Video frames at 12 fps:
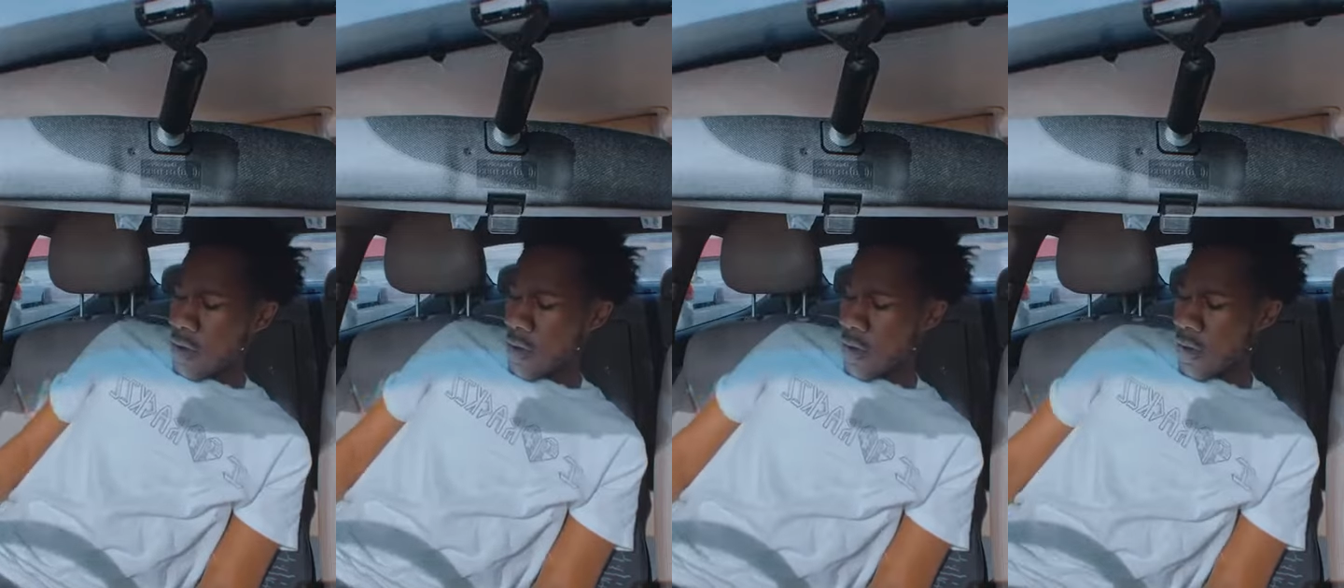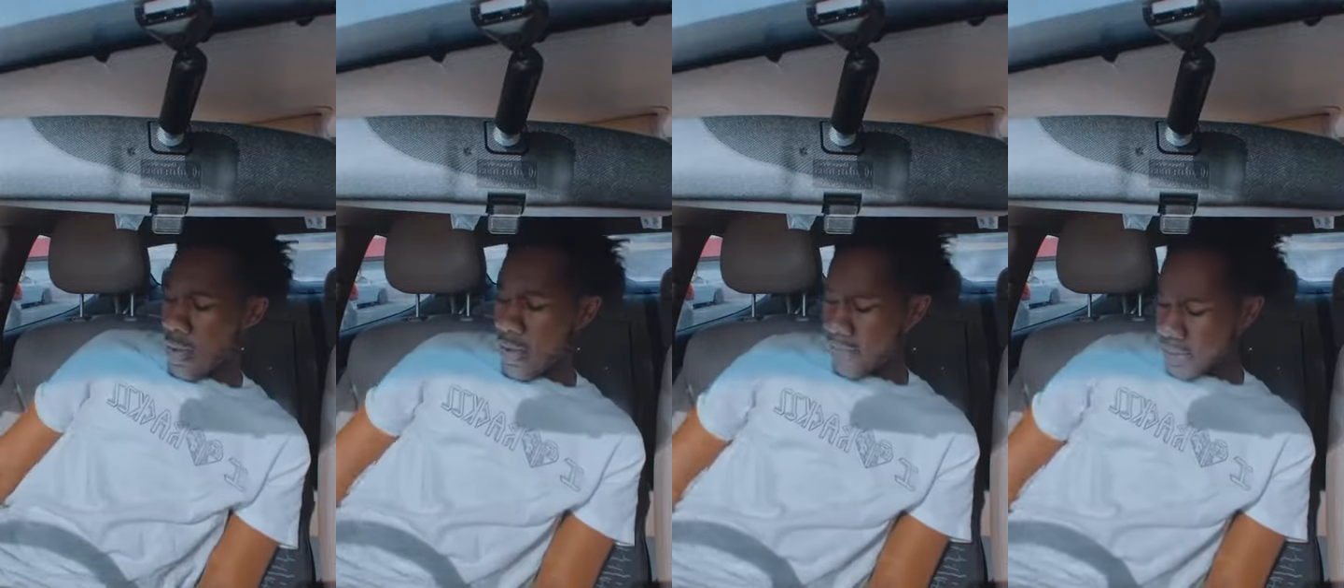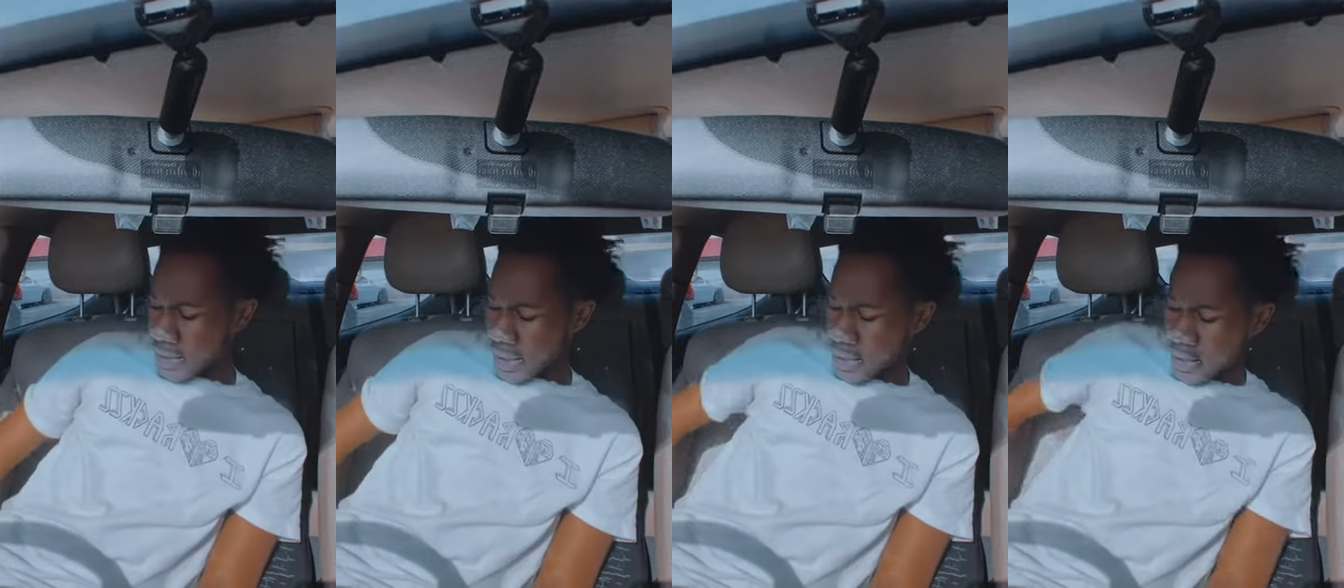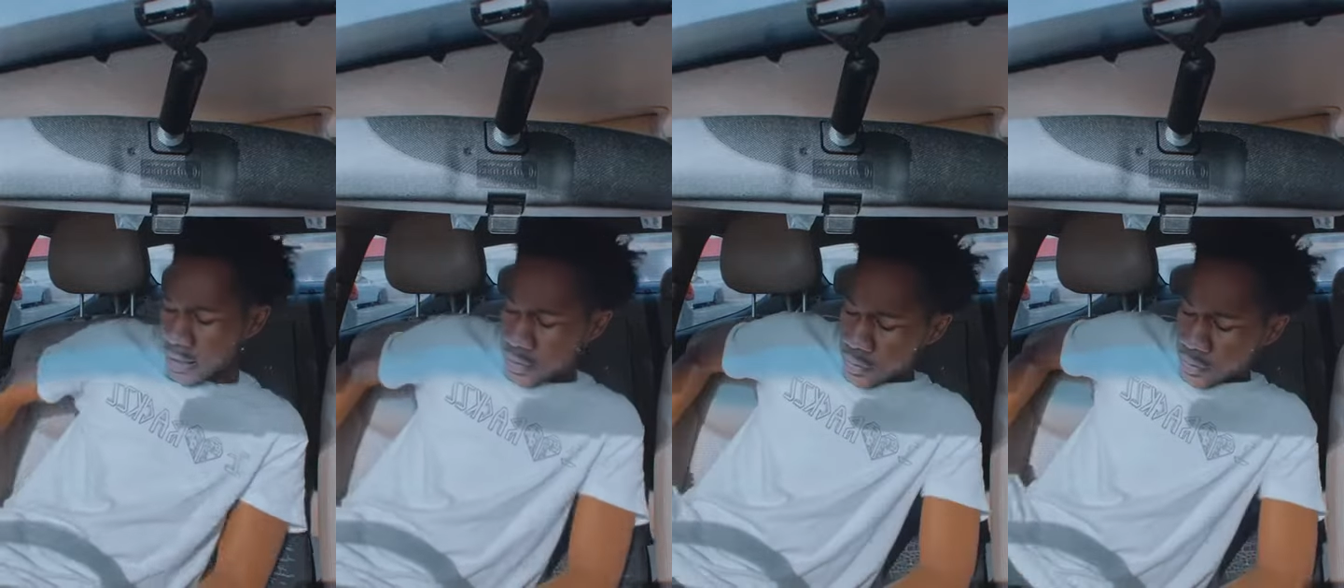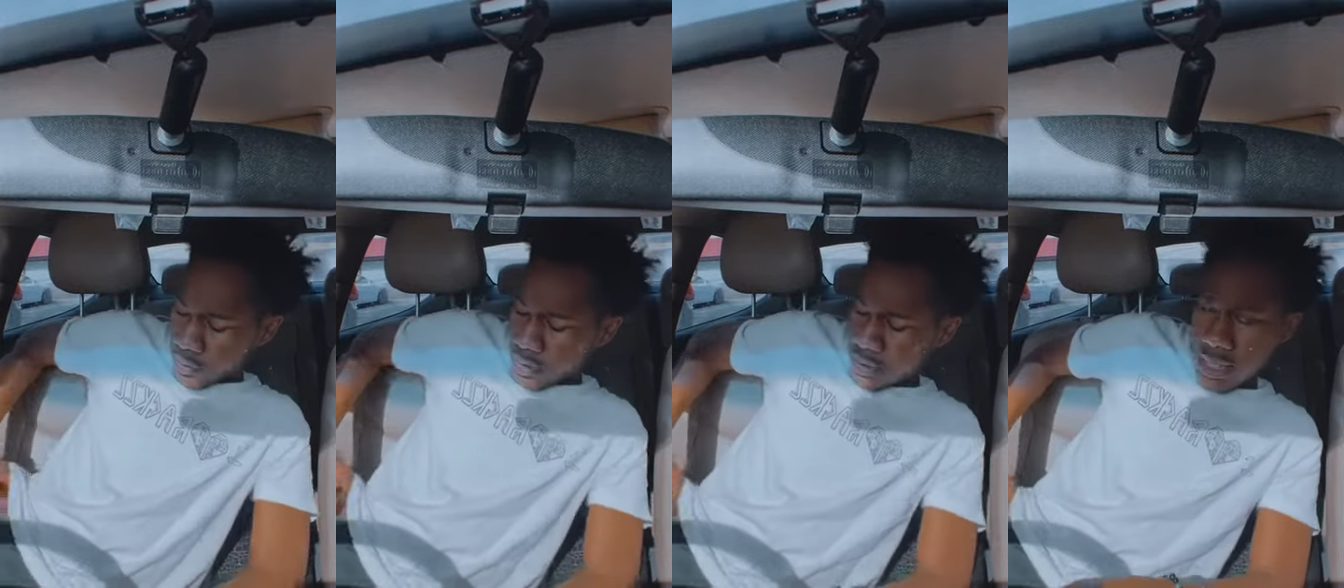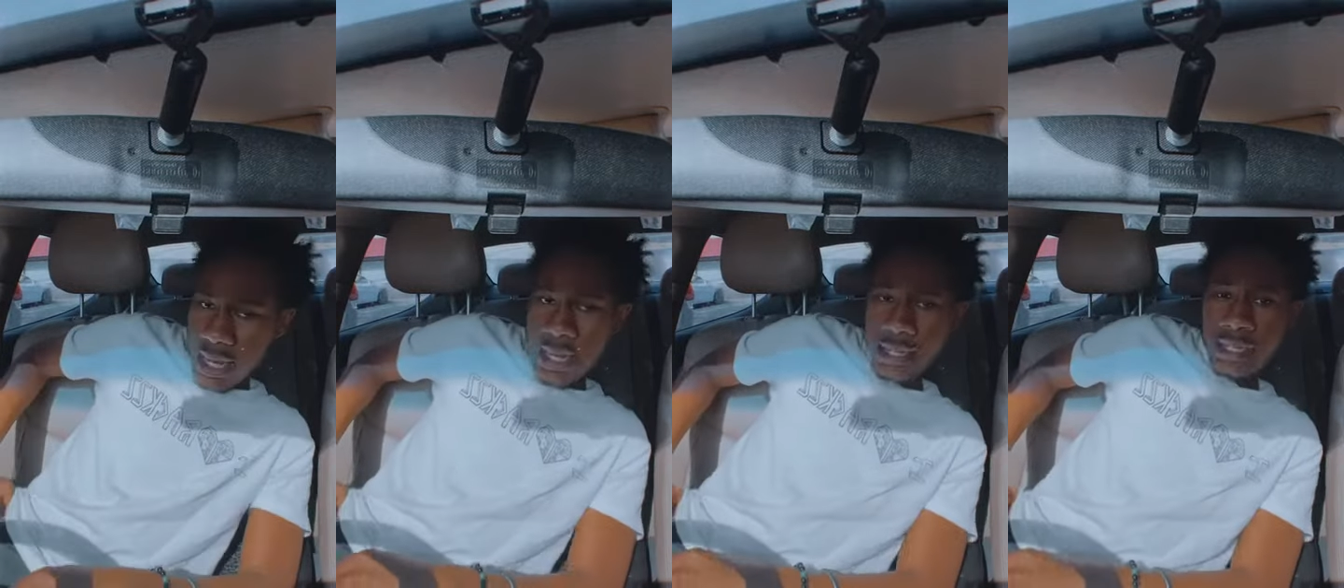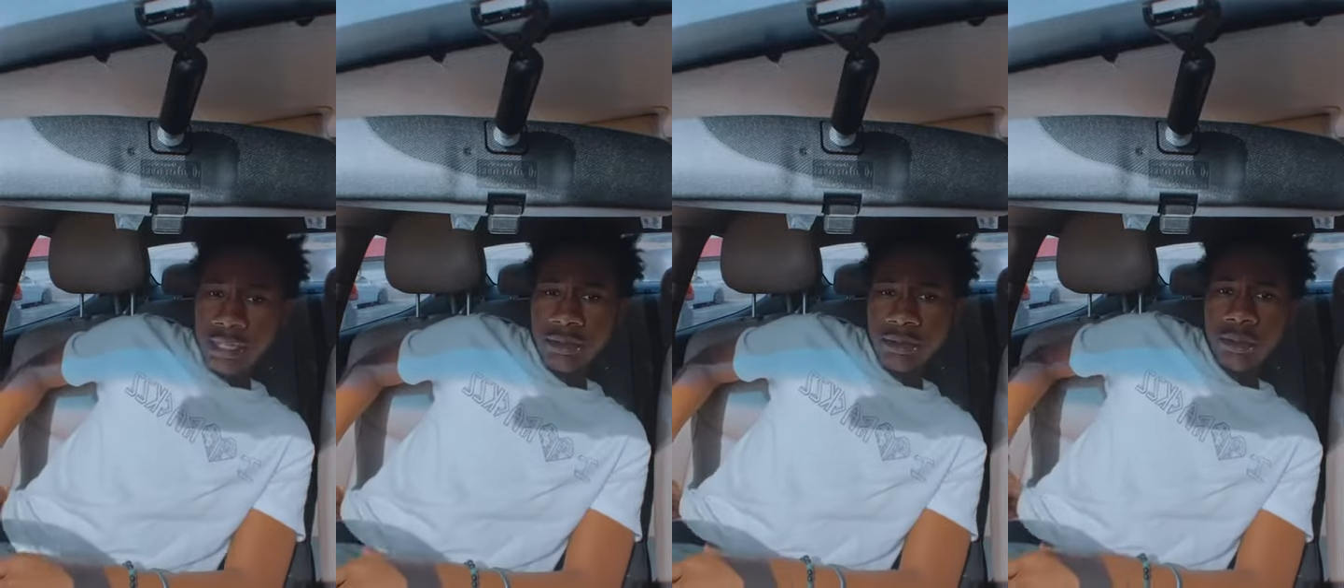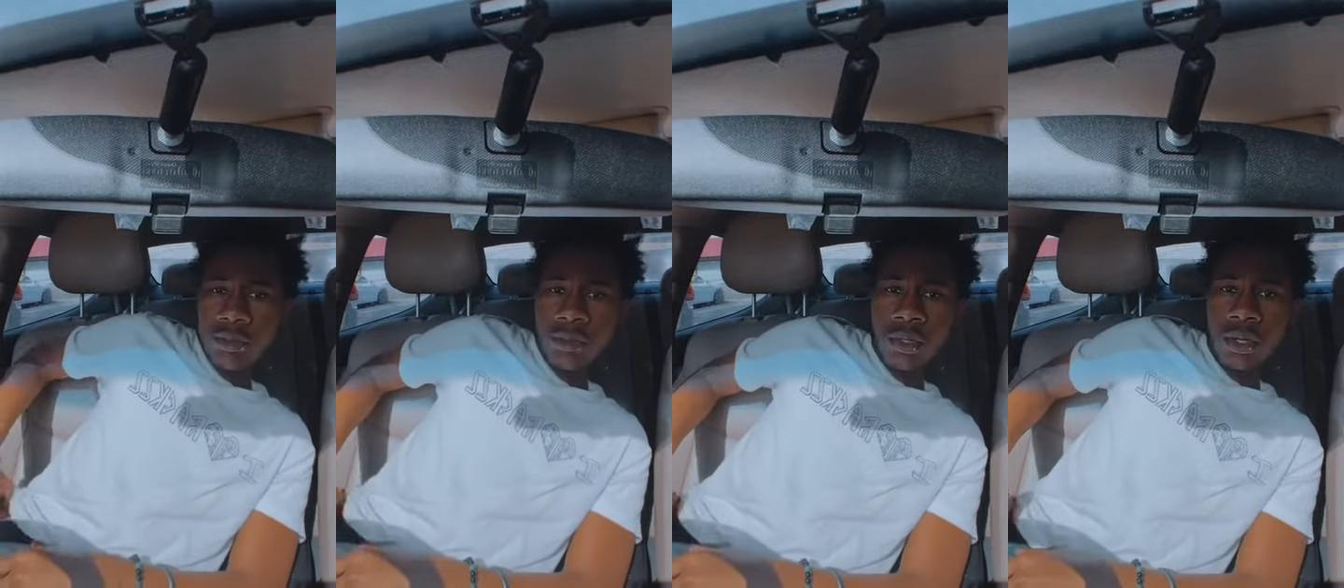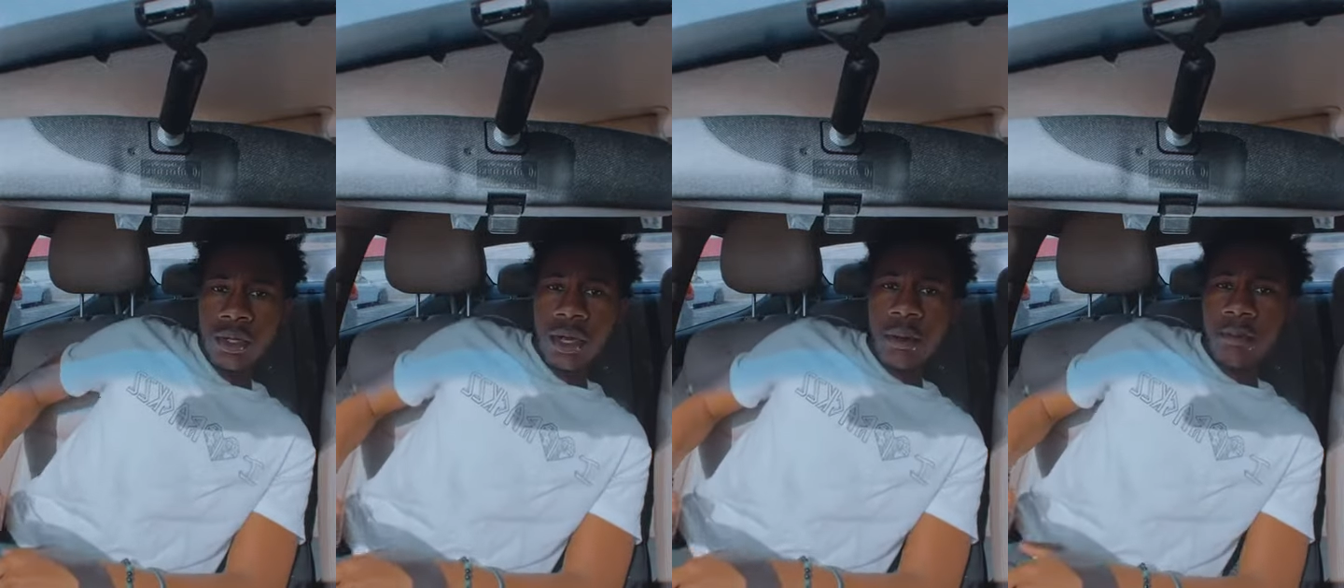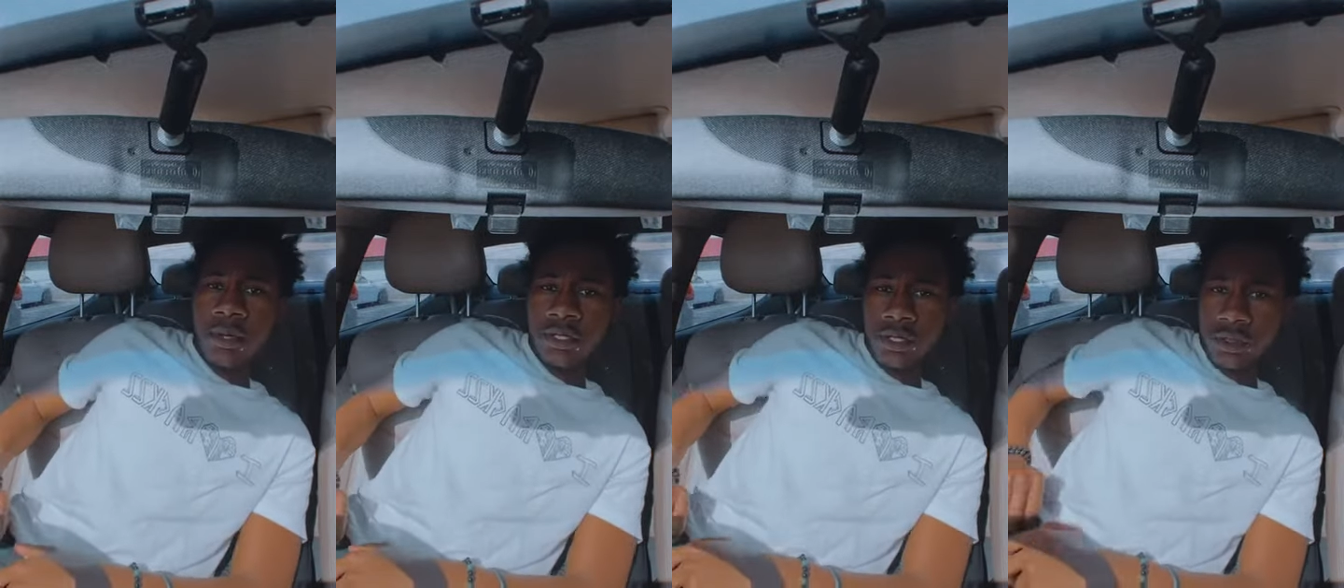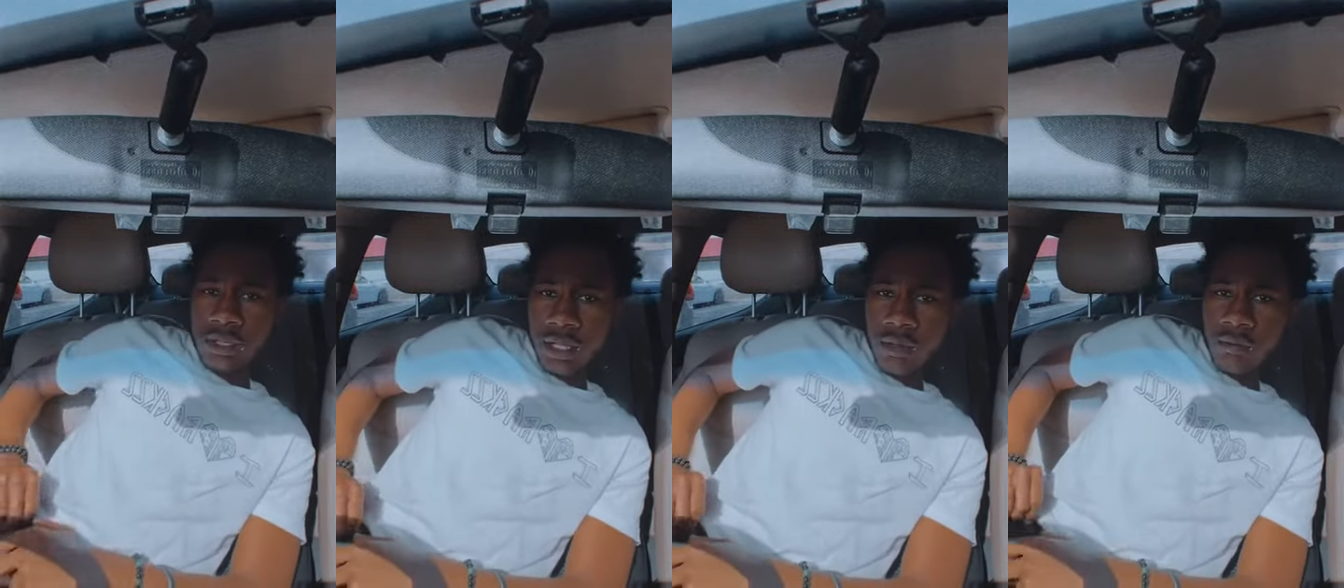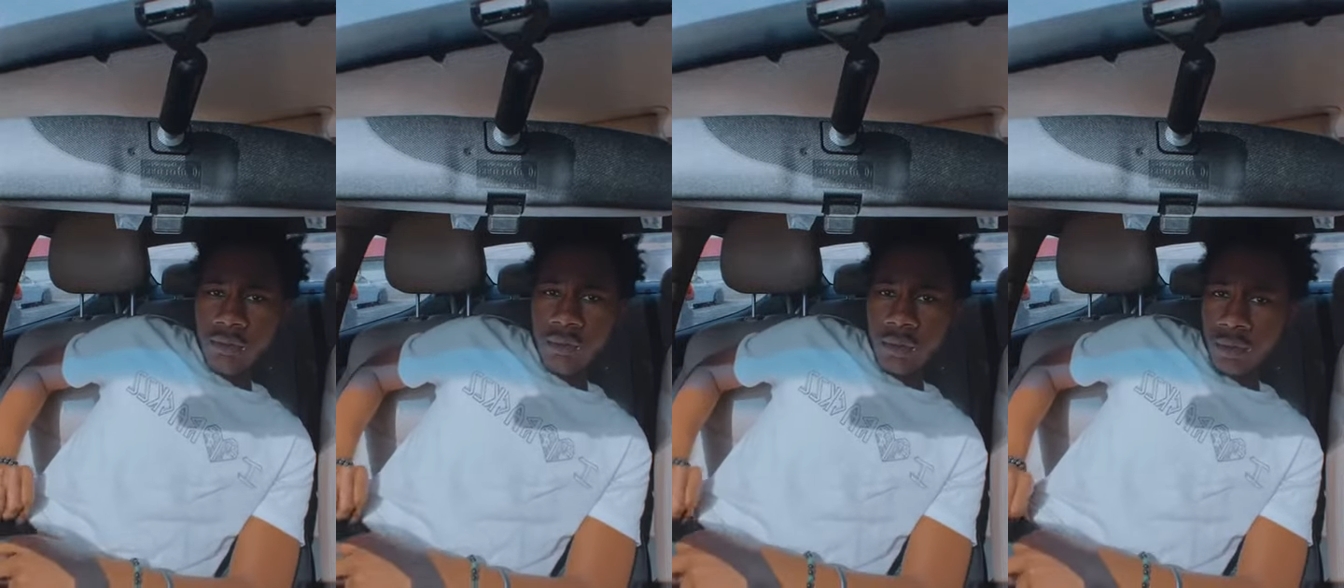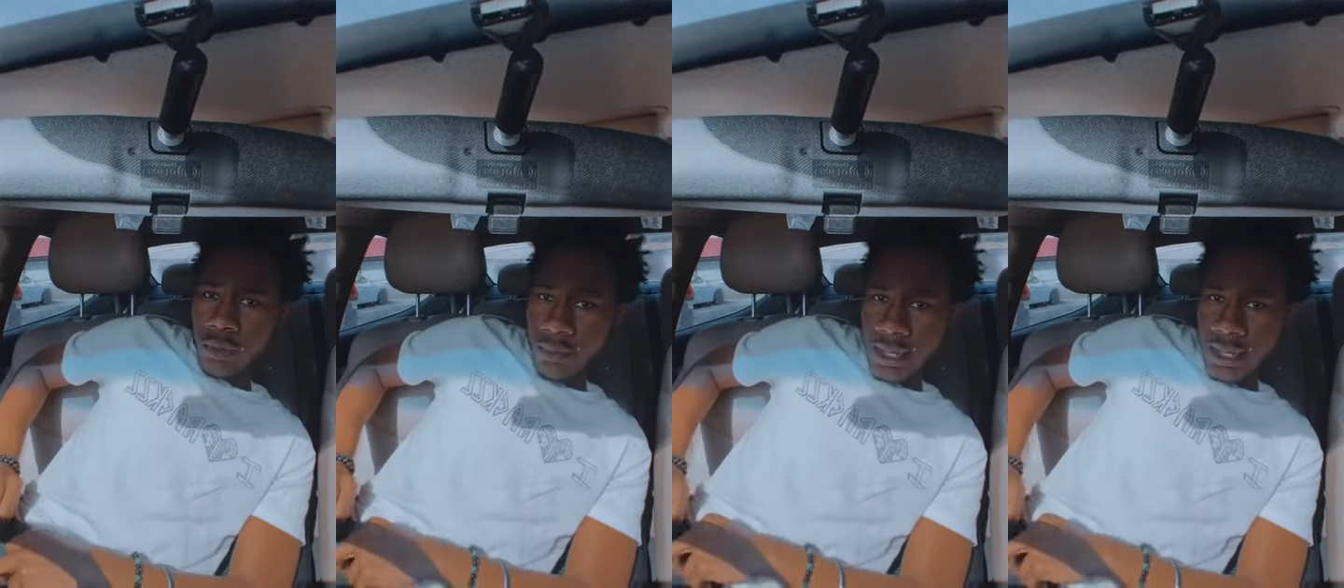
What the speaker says: all everything that you decide that you put yourself through.